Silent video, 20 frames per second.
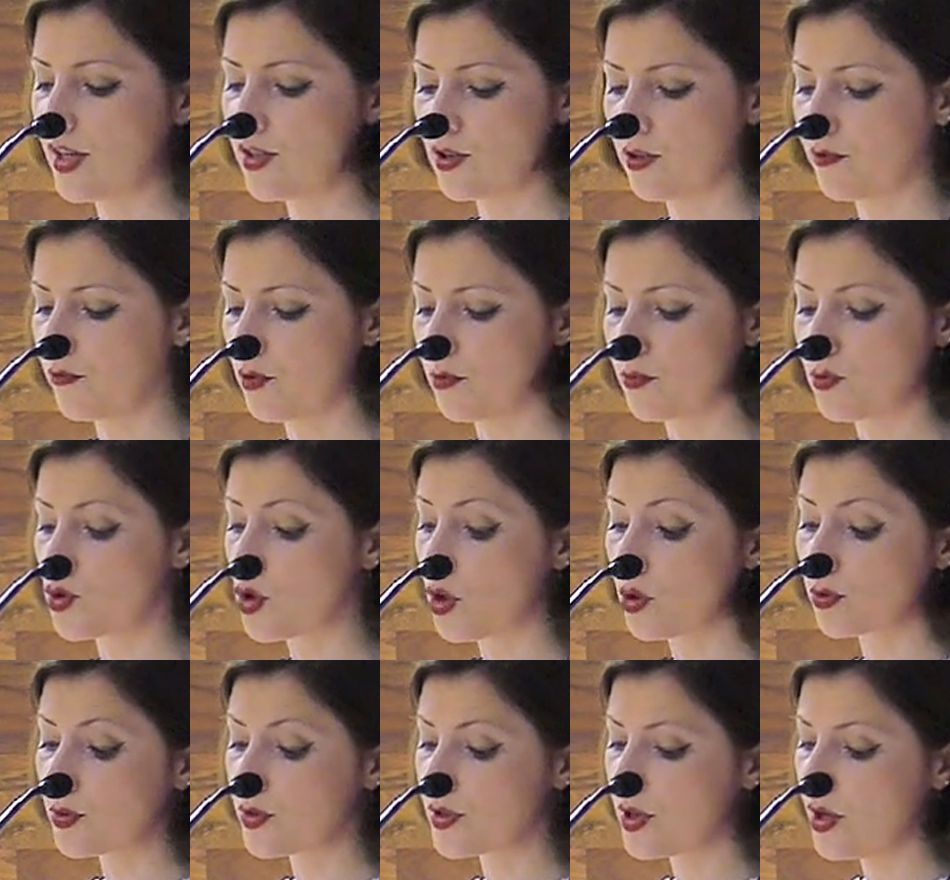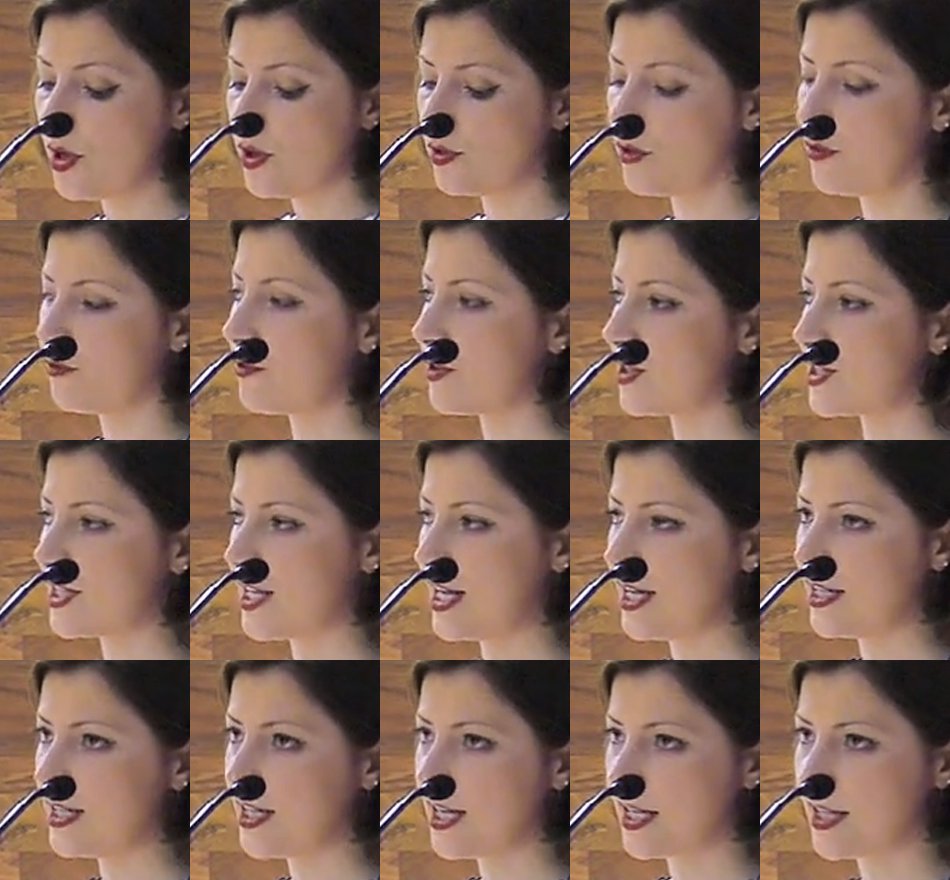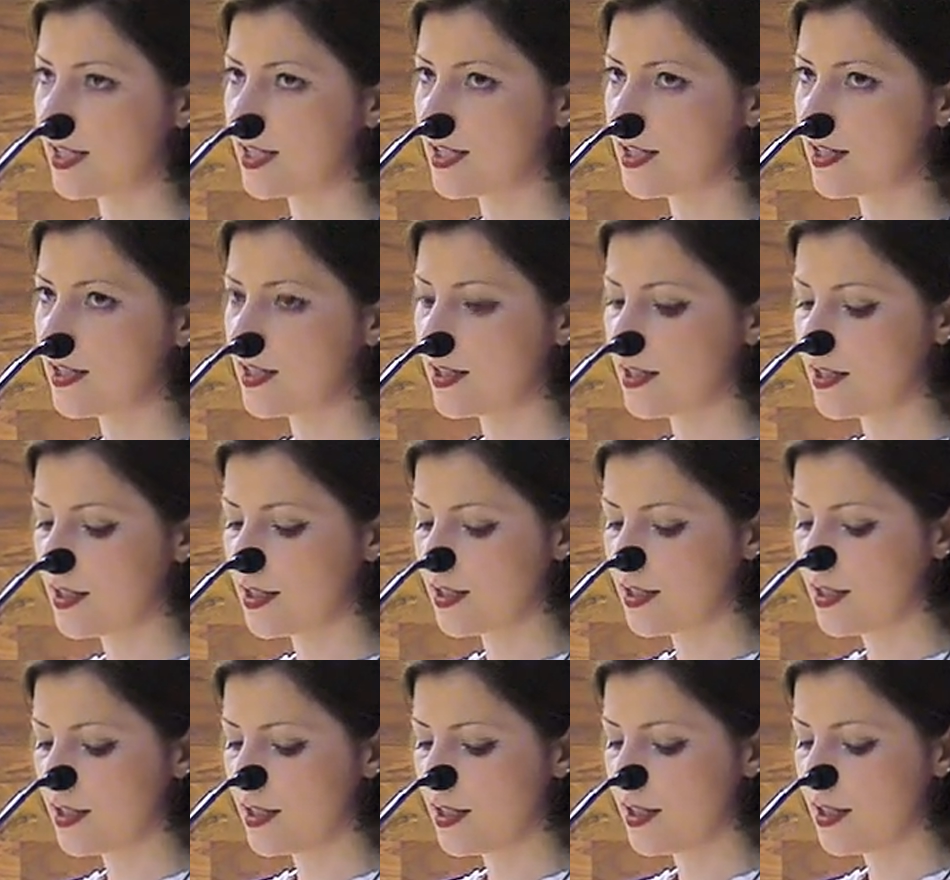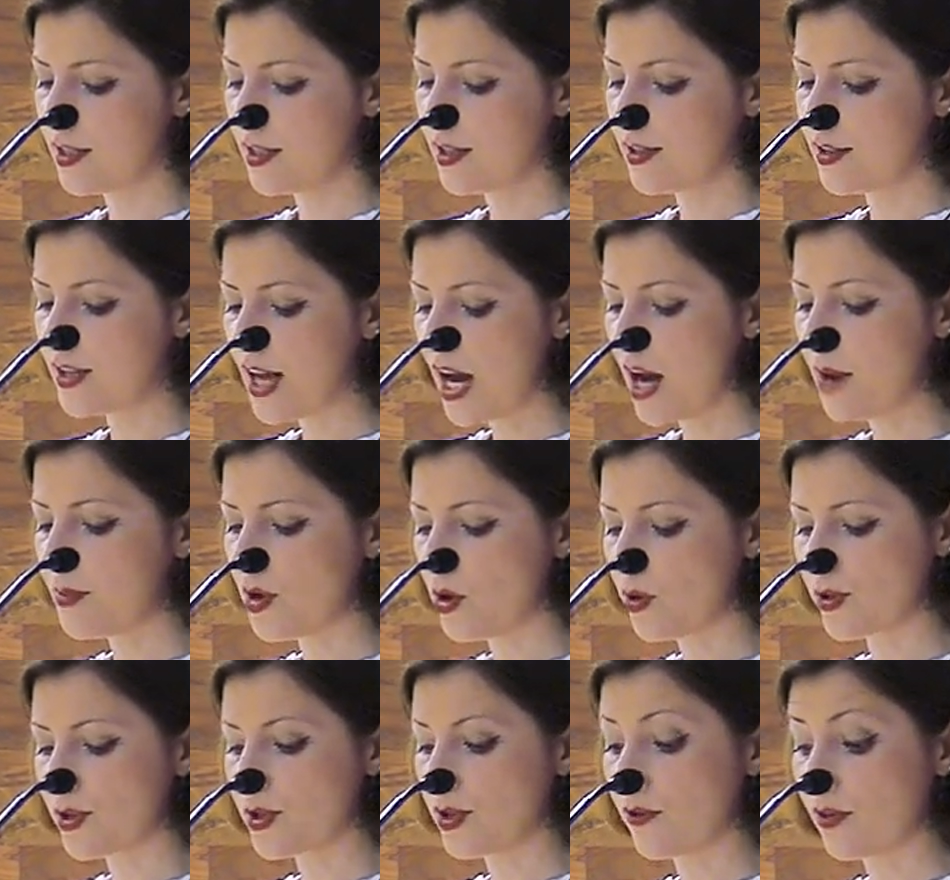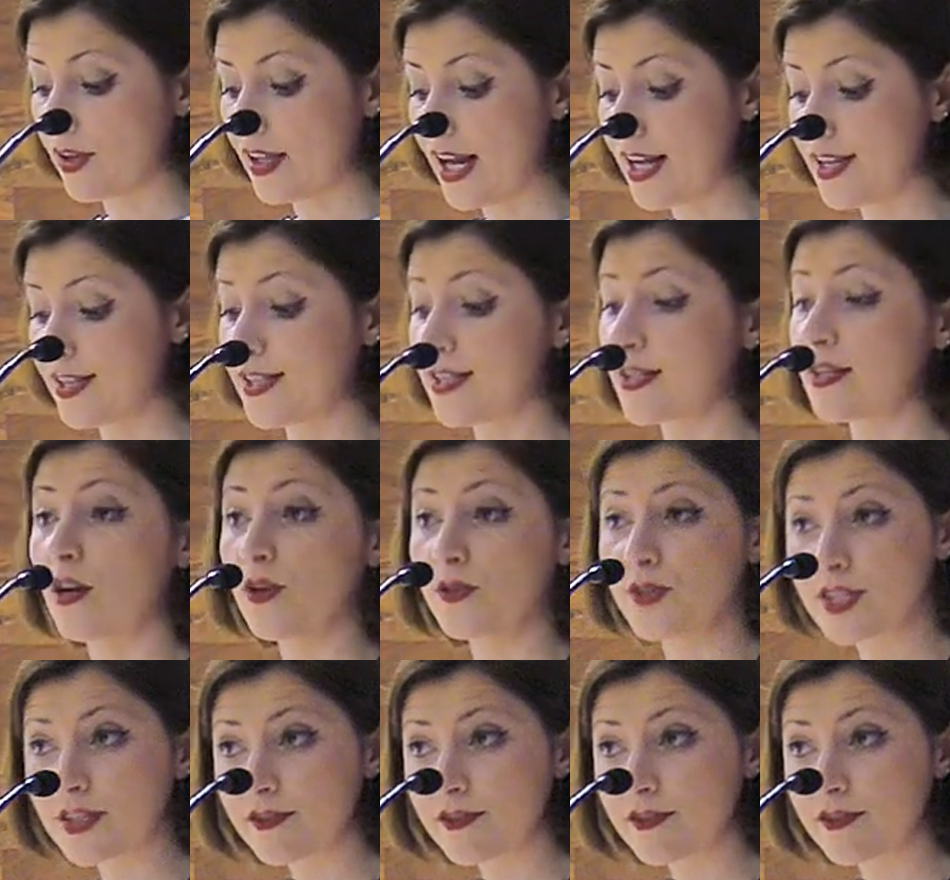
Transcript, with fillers: ranging from drones to first aid kits the army also relies on